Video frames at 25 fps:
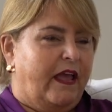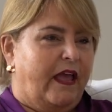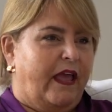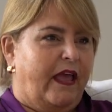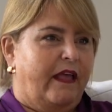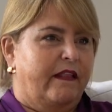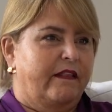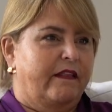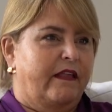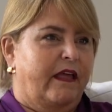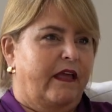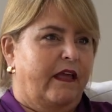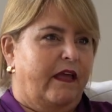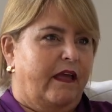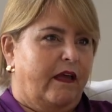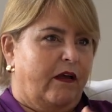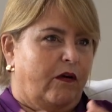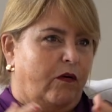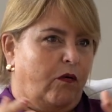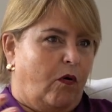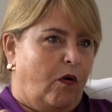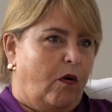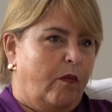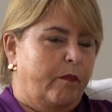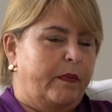and the
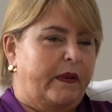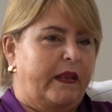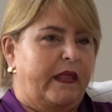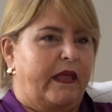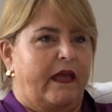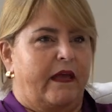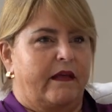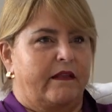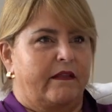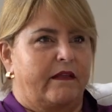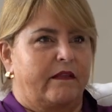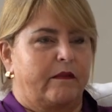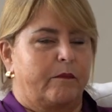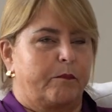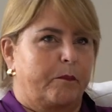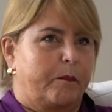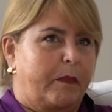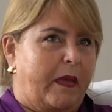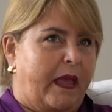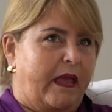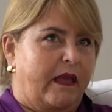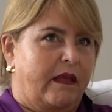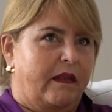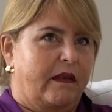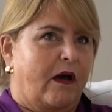company ended
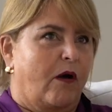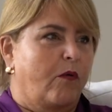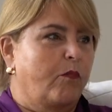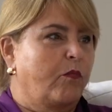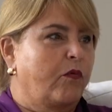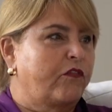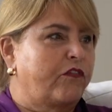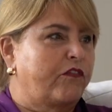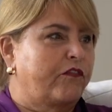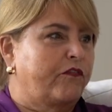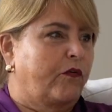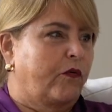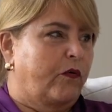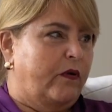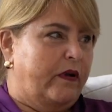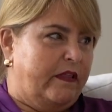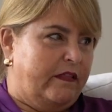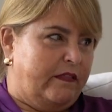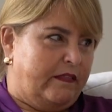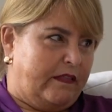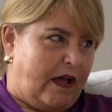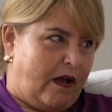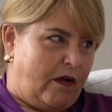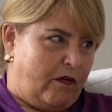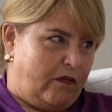paying almost
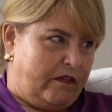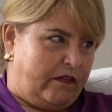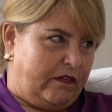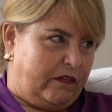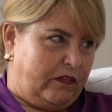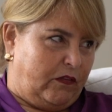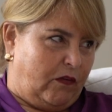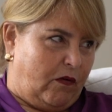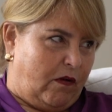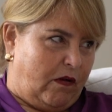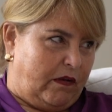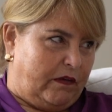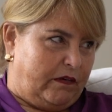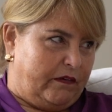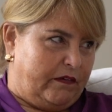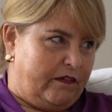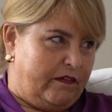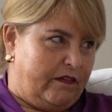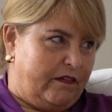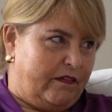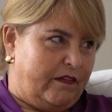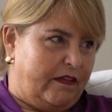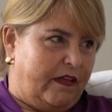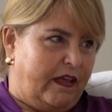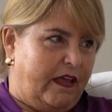
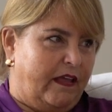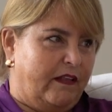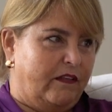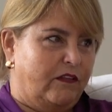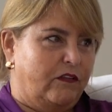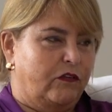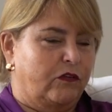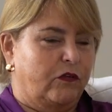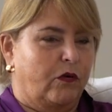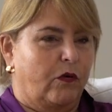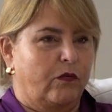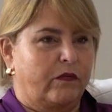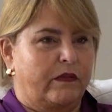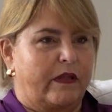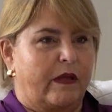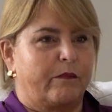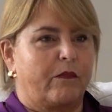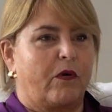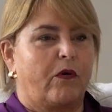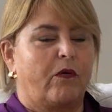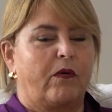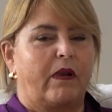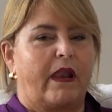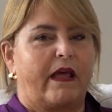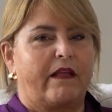$40,000 and told them,
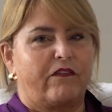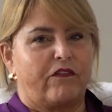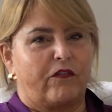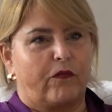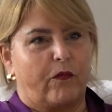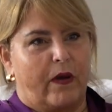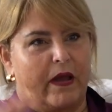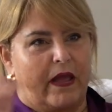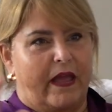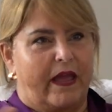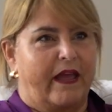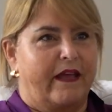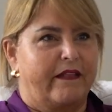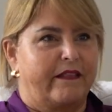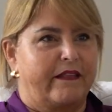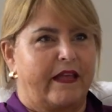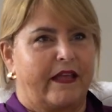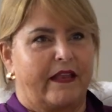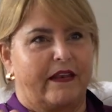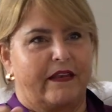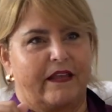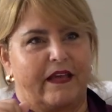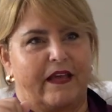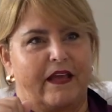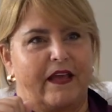oh, let's go ahead
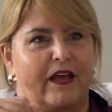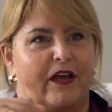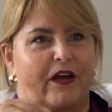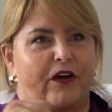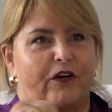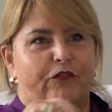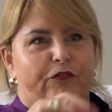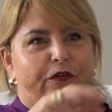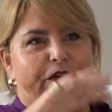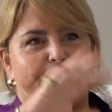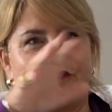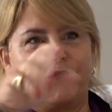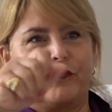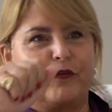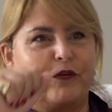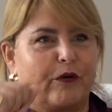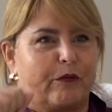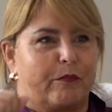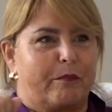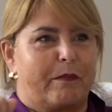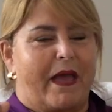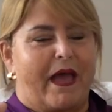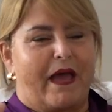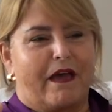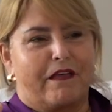and redo your
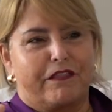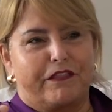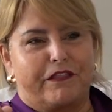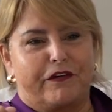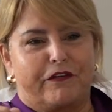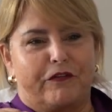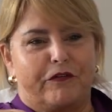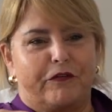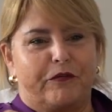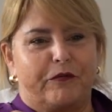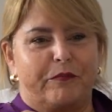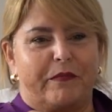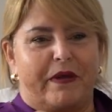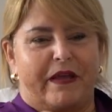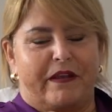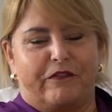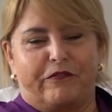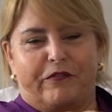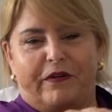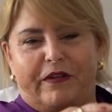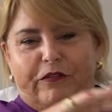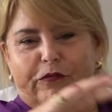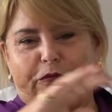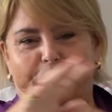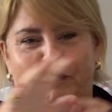bathroom and
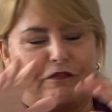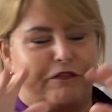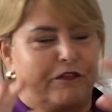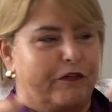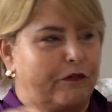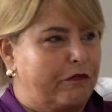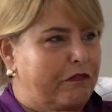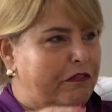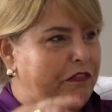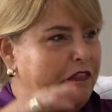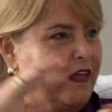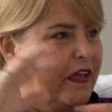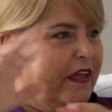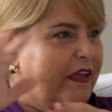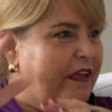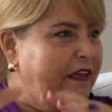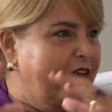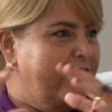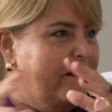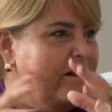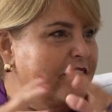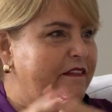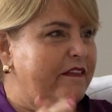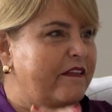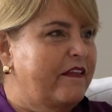redo a few
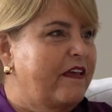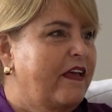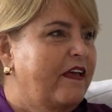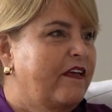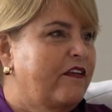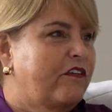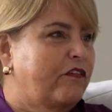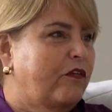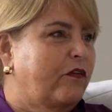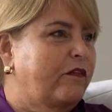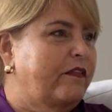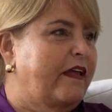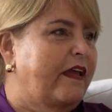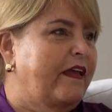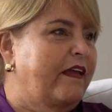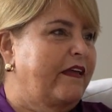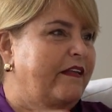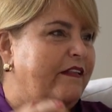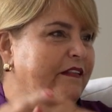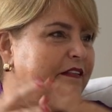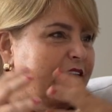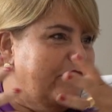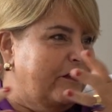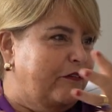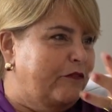things so
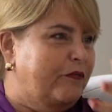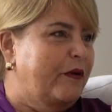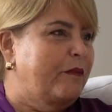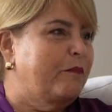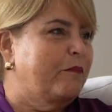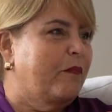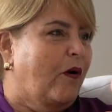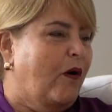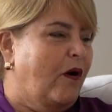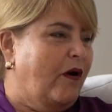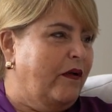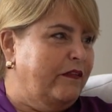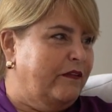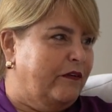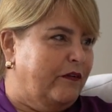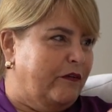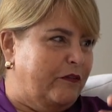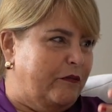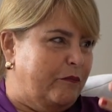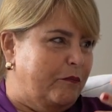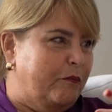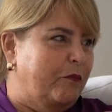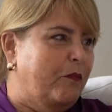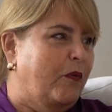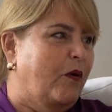they
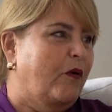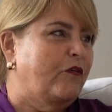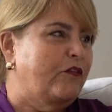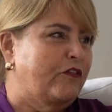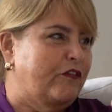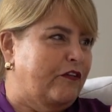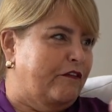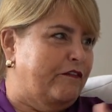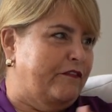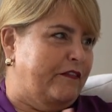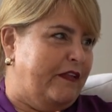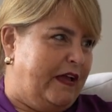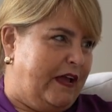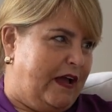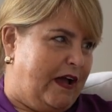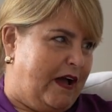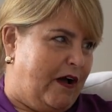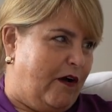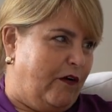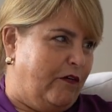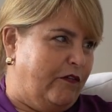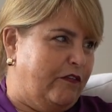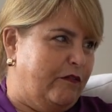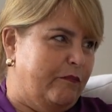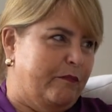remodeled most of the
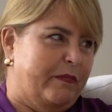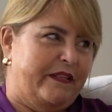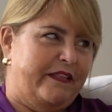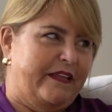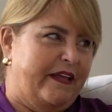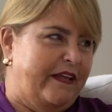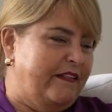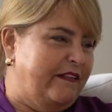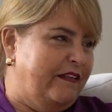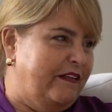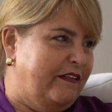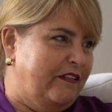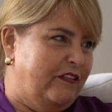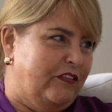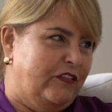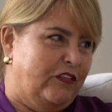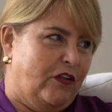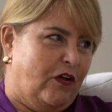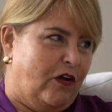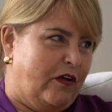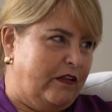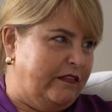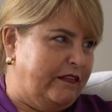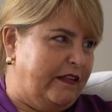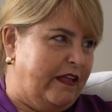house, but they did
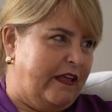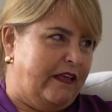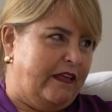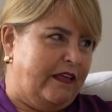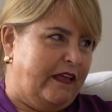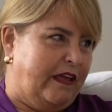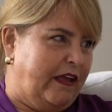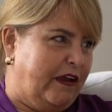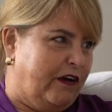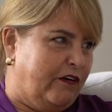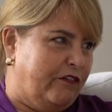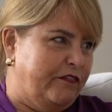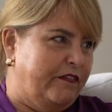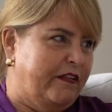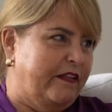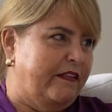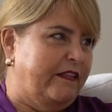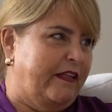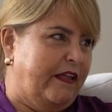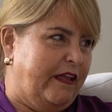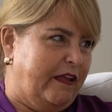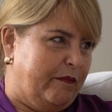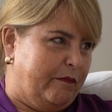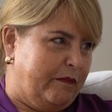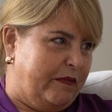not take care of the
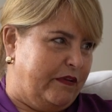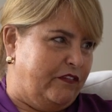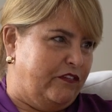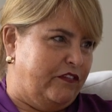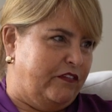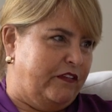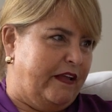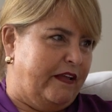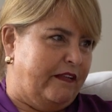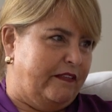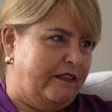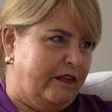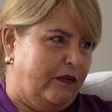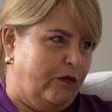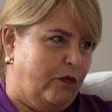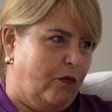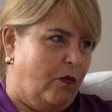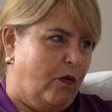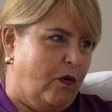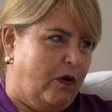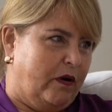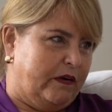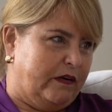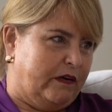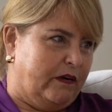damage that the
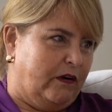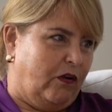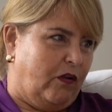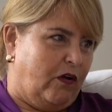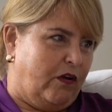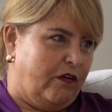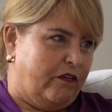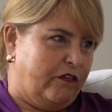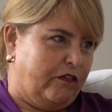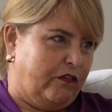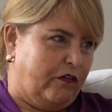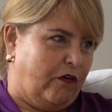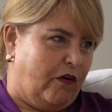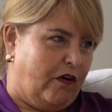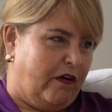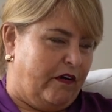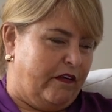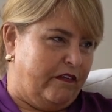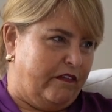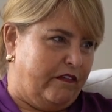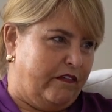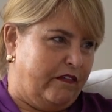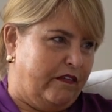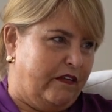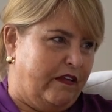water loss
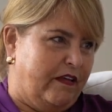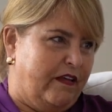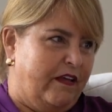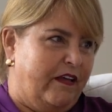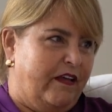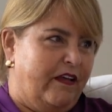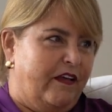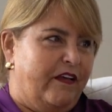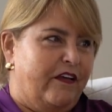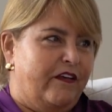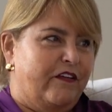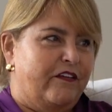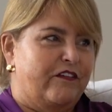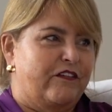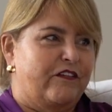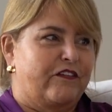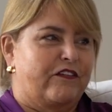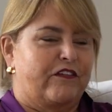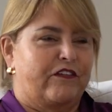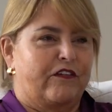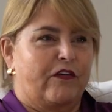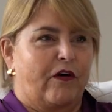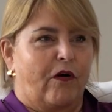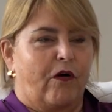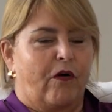caused. Oh no!
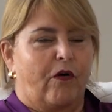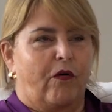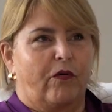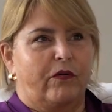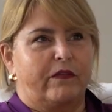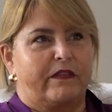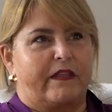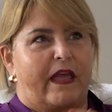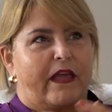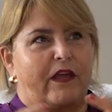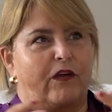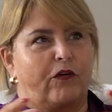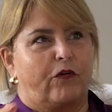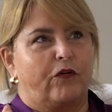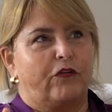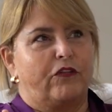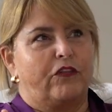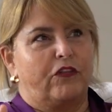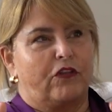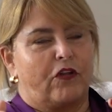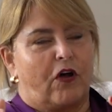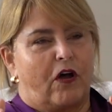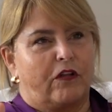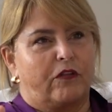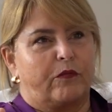So they could
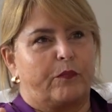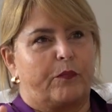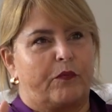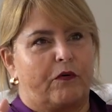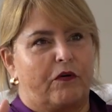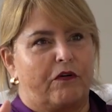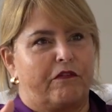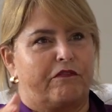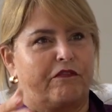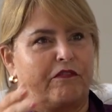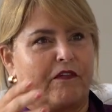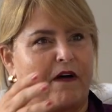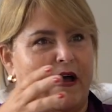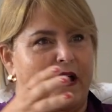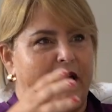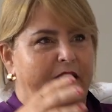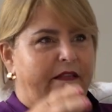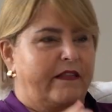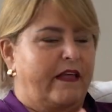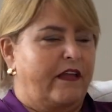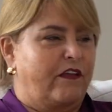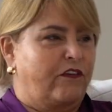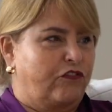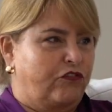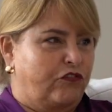not provide
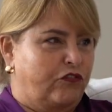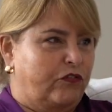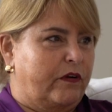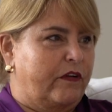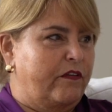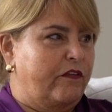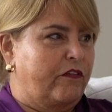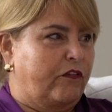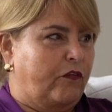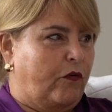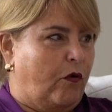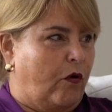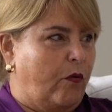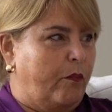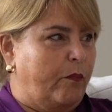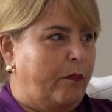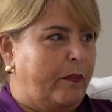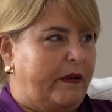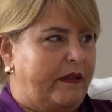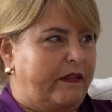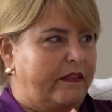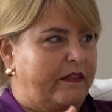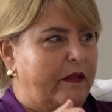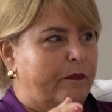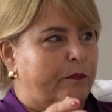the insurance
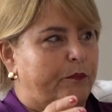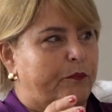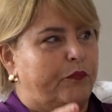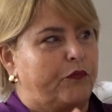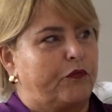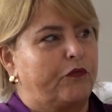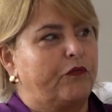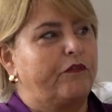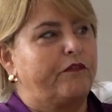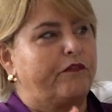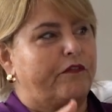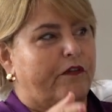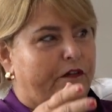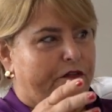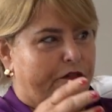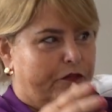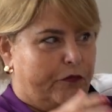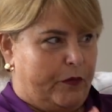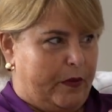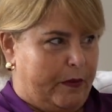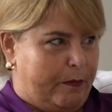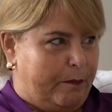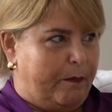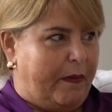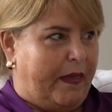company the proof of
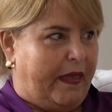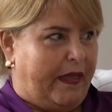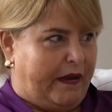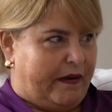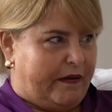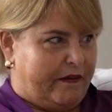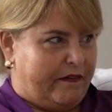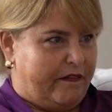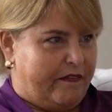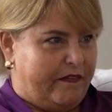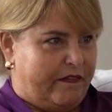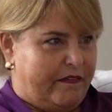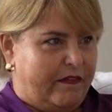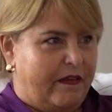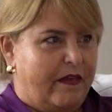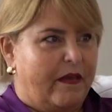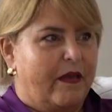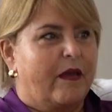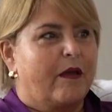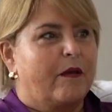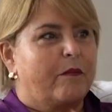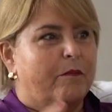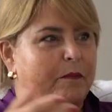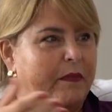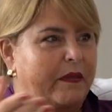repairs
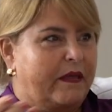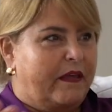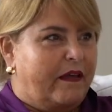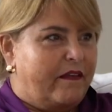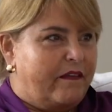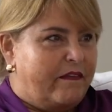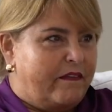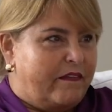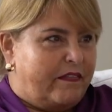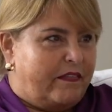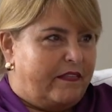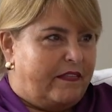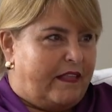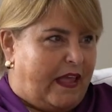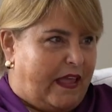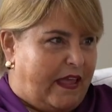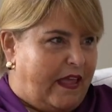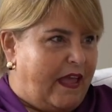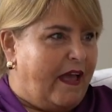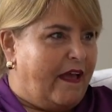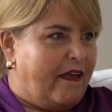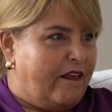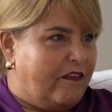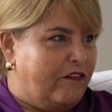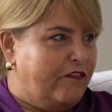mm-hmm. because they
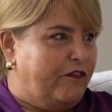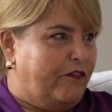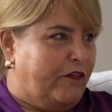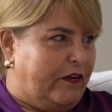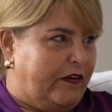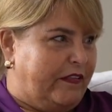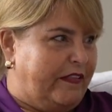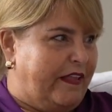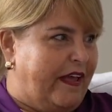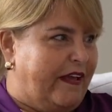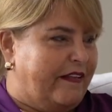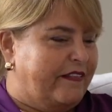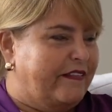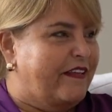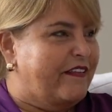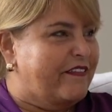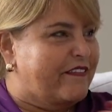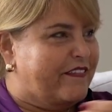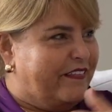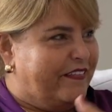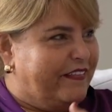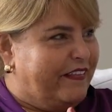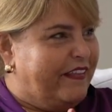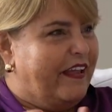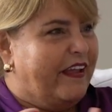asked they for that.
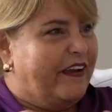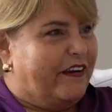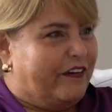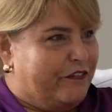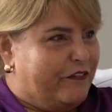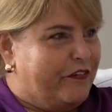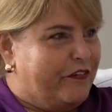It, yeah. They're